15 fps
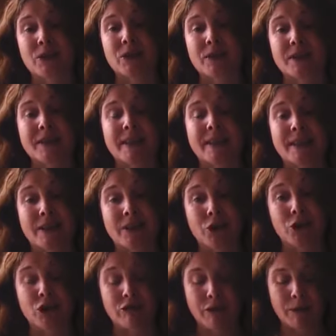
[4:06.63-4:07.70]
not in
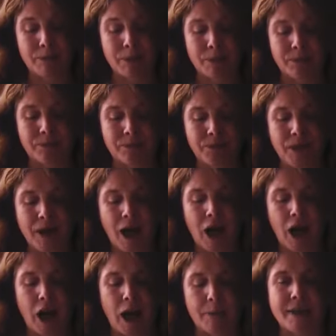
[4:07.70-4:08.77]
Europe.
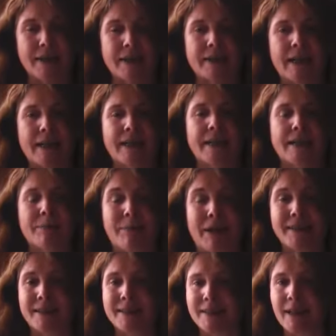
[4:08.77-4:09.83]
It's a deadly
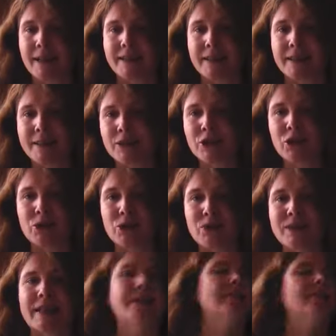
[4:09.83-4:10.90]
pesticide that is
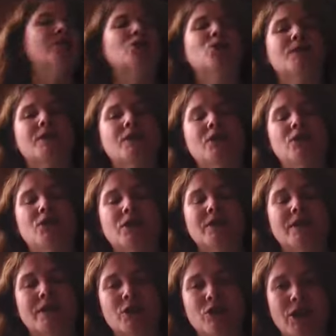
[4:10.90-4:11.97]
used and causes huge
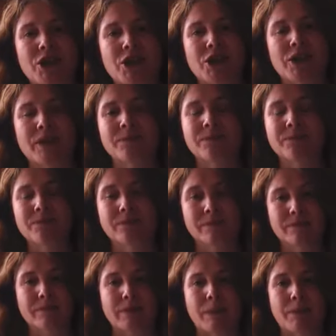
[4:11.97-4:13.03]
destruction
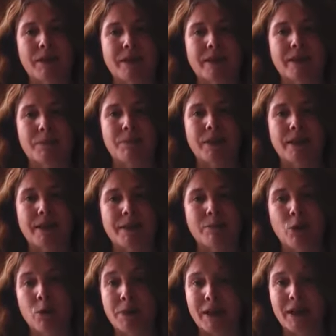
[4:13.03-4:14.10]
amongst the bee
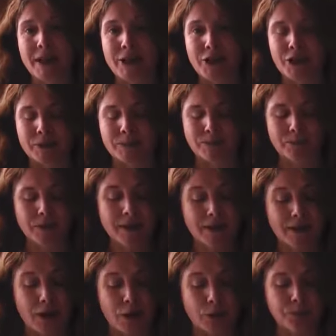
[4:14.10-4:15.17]
population.
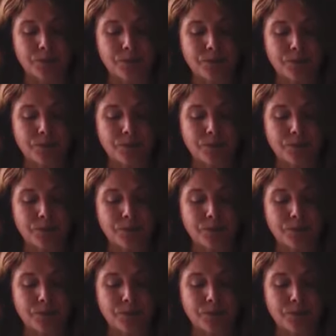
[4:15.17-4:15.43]
So